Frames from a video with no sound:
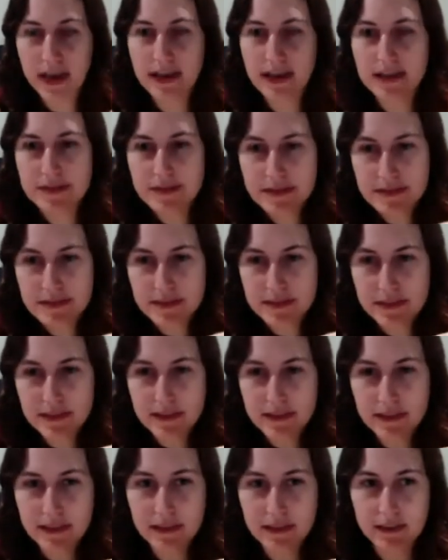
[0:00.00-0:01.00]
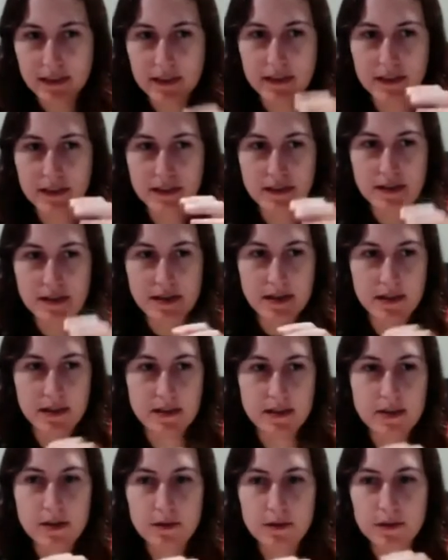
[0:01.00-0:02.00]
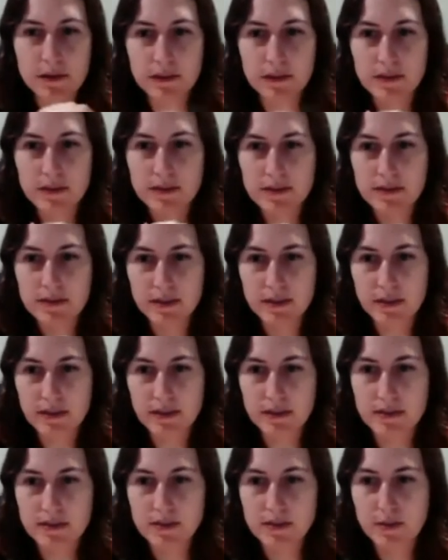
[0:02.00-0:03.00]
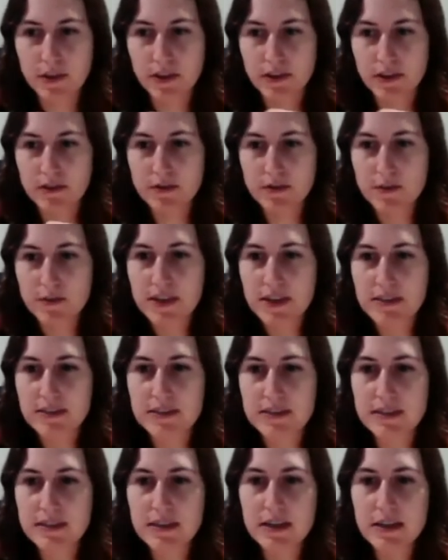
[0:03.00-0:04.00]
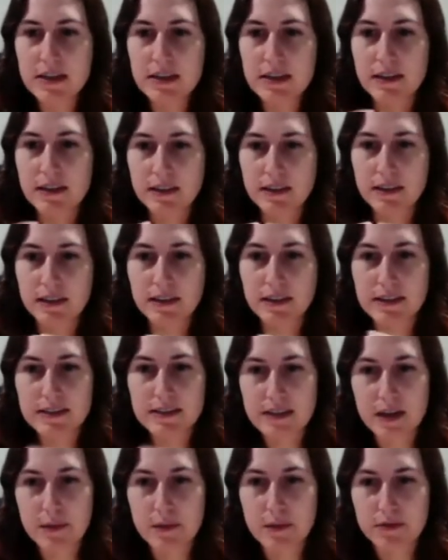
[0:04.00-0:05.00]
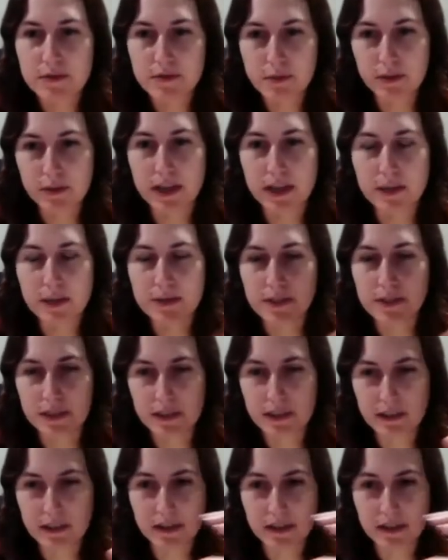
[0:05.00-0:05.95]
mass in this small enough space, nothing can stop it from collapsing.